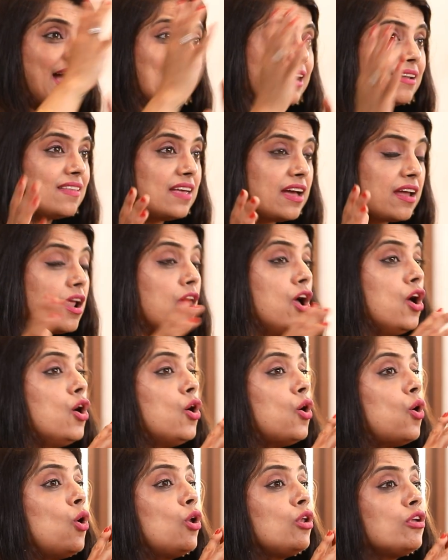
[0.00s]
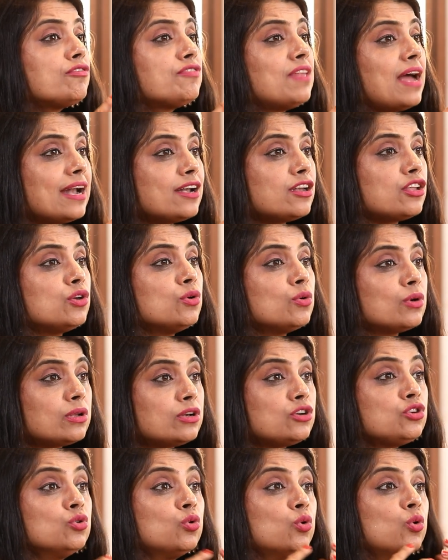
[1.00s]
and there. All of that you
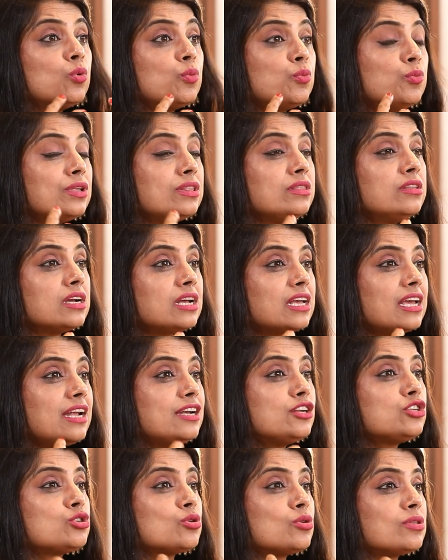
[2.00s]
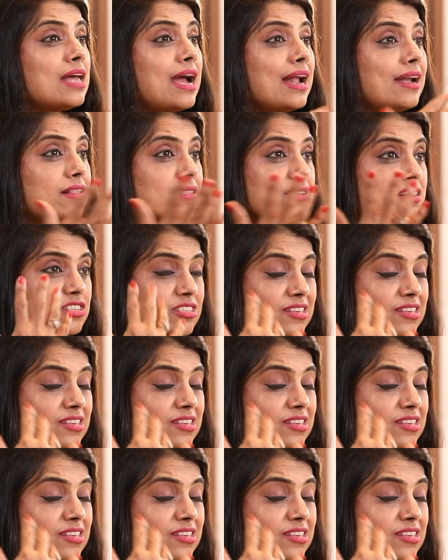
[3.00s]
do with the kid so that the